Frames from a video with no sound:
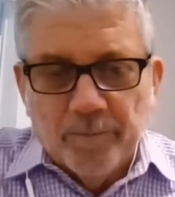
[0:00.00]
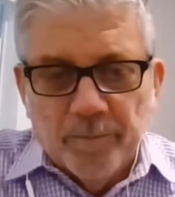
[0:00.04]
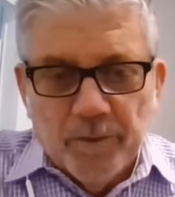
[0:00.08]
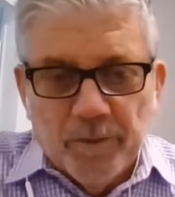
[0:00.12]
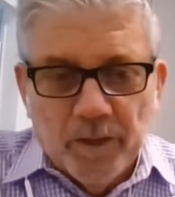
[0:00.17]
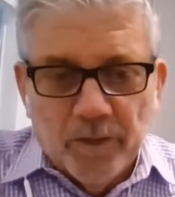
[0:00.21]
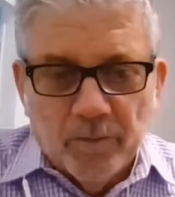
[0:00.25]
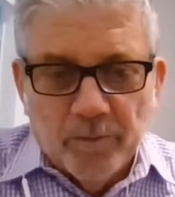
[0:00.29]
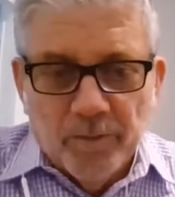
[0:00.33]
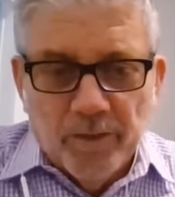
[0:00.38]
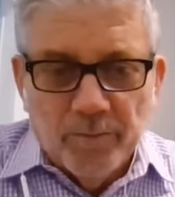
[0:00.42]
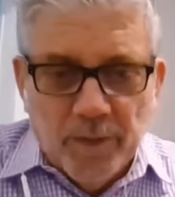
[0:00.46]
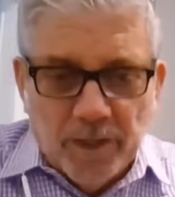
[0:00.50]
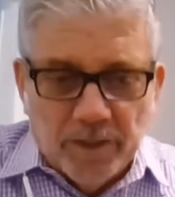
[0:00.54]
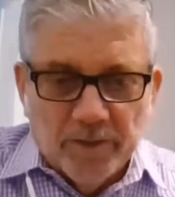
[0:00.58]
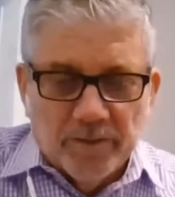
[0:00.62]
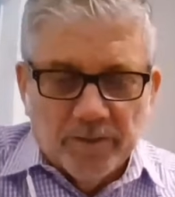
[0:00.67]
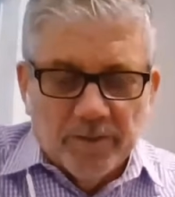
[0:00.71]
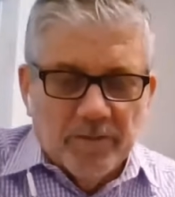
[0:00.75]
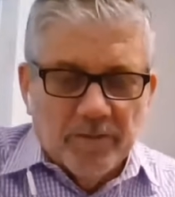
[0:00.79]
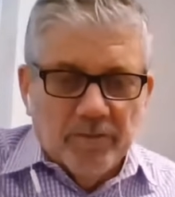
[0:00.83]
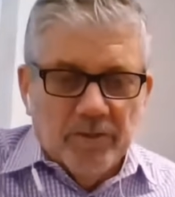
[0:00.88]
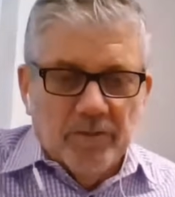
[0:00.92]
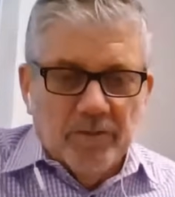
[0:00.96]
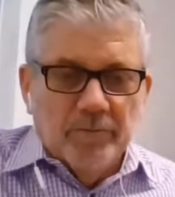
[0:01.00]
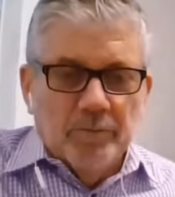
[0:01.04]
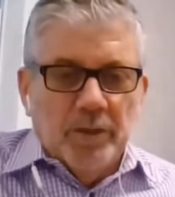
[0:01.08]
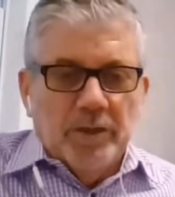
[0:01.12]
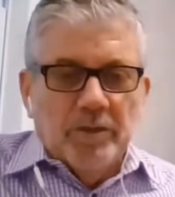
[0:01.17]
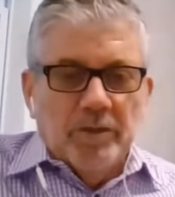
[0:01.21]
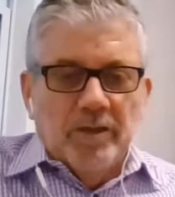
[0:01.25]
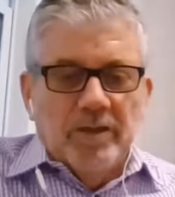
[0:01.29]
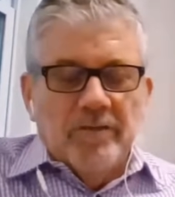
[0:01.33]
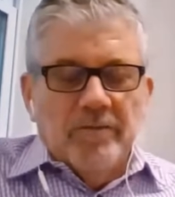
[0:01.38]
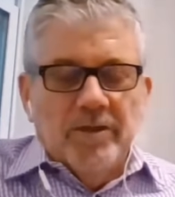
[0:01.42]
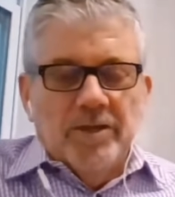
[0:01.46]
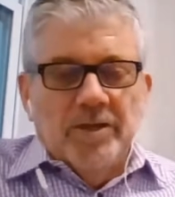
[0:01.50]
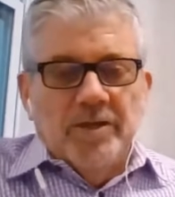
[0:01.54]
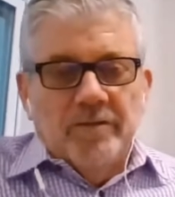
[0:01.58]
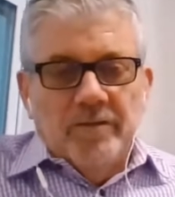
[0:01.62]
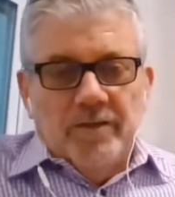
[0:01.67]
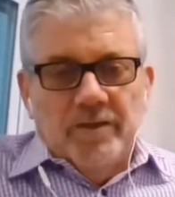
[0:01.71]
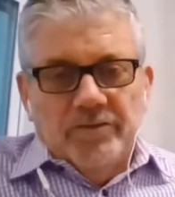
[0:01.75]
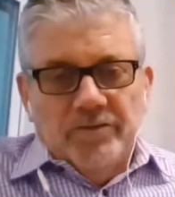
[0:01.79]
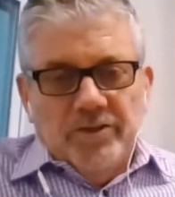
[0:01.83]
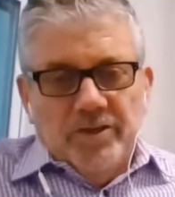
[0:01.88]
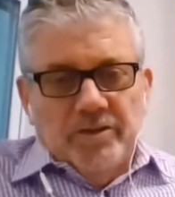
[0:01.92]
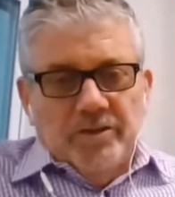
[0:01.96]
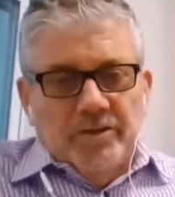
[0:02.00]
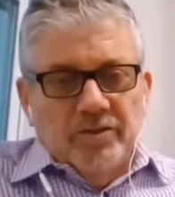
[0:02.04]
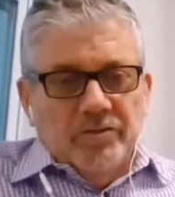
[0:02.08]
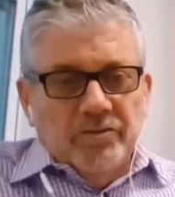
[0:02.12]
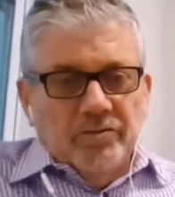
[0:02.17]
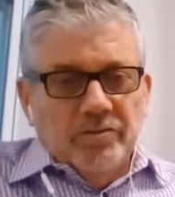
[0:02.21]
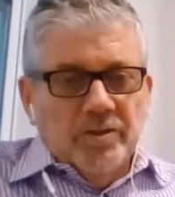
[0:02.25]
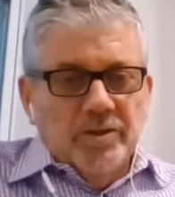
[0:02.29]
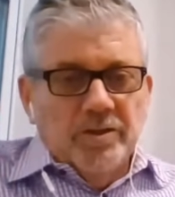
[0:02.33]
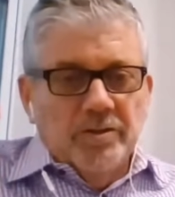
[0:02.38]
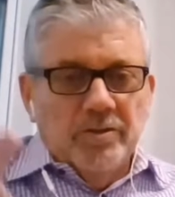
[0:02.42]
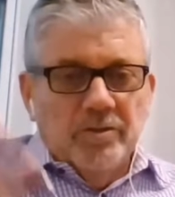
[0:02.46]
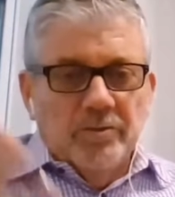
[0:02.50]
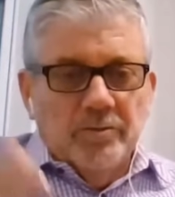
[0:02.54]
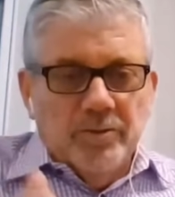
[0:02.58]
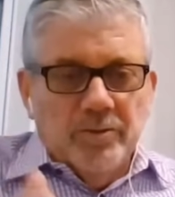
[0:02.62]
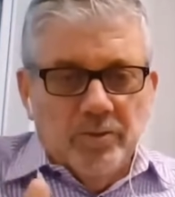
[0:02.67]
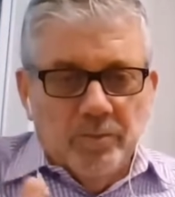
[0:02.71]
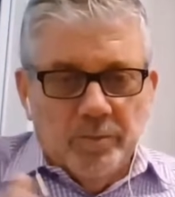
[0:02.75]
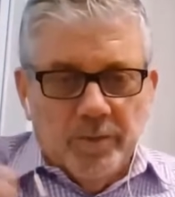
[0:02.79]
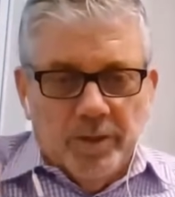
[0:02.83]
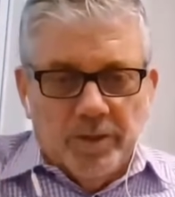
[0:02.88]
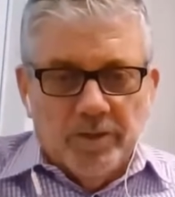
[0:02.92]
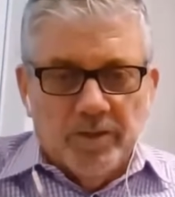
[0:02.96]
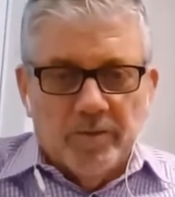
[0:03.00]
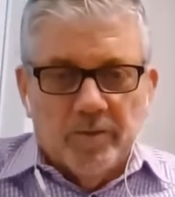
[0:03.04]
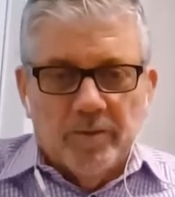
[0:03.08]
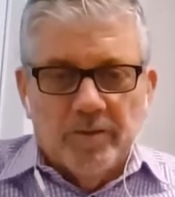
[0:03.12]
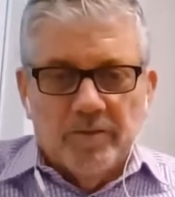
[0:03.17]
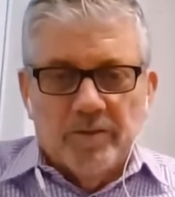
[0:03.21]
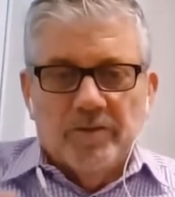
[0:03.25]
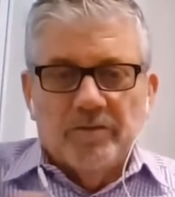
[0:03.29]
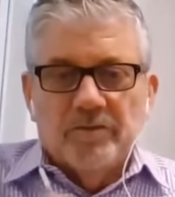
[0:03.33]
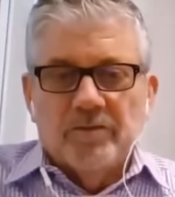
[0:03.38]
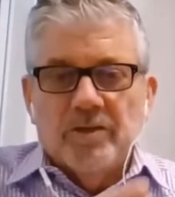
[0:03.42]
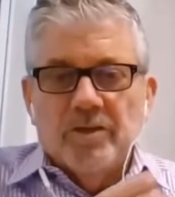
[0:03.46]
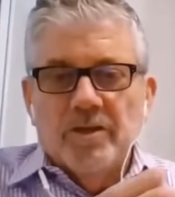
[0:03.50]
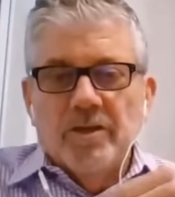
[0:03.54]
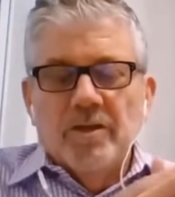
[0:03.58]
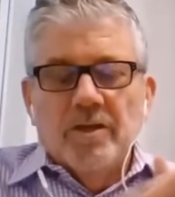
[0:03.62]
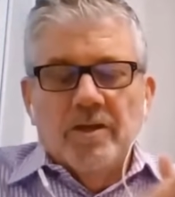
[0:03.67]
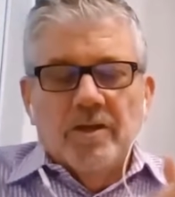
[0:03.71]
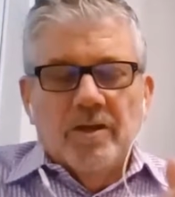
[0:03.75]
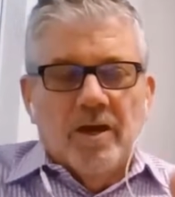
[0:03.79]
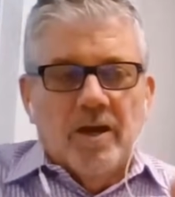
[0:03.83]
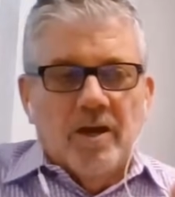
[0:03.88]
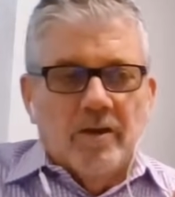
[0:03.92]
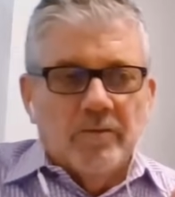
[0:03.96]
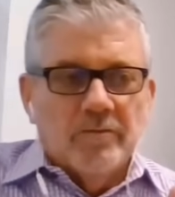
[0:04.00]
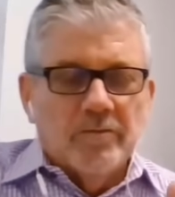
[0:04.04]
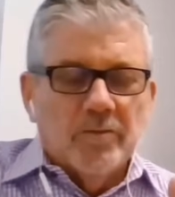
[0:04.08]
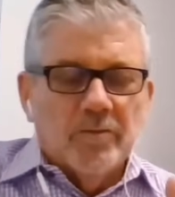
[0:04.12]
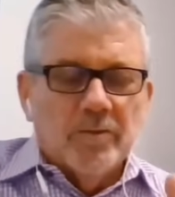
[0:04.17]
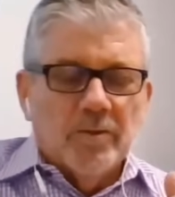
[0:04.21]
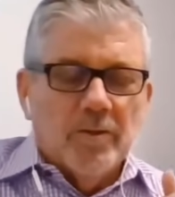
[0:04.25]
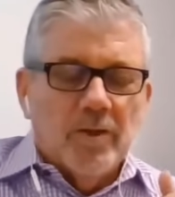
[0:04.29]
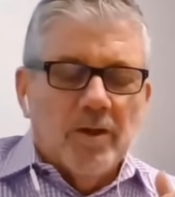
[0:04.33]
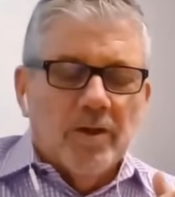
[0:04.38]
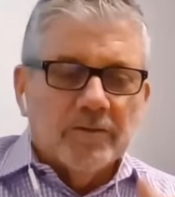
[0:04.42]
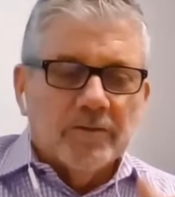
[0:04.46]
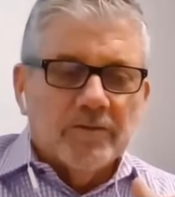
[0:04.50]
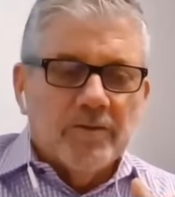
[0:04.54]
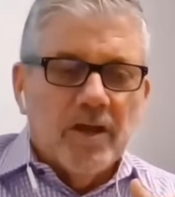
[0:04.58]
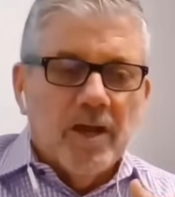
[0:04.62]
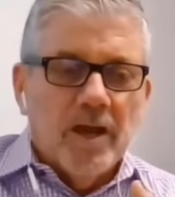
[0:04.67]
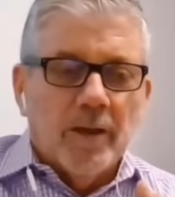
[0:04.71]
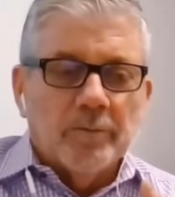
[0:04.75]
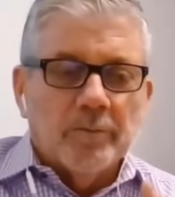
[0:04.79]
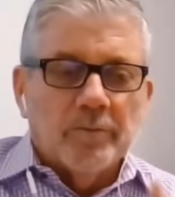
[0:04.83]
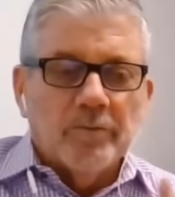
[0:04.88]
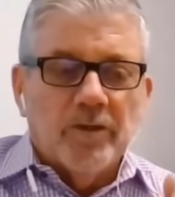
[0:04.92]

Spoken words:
If you've been living in this industry, you've been hearing these for a long time.